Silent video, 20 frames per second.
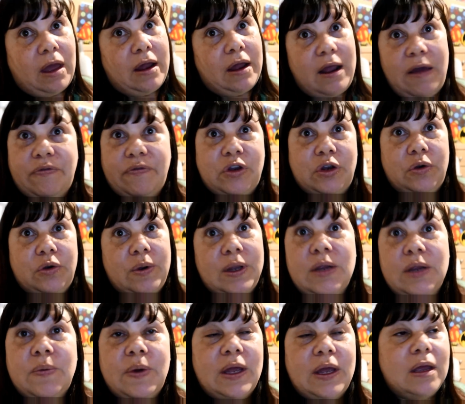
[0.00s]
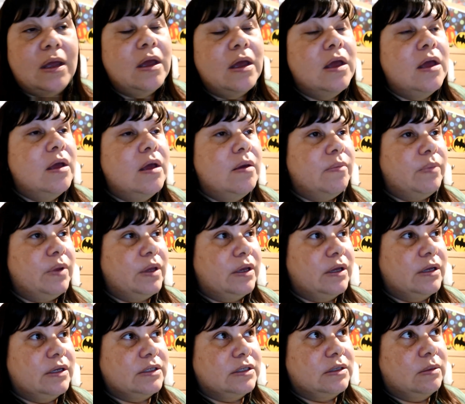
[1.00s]
I'd have to do anyway
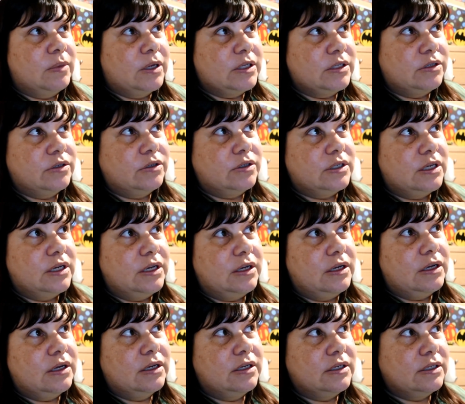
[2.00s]
because the Monsters Inc.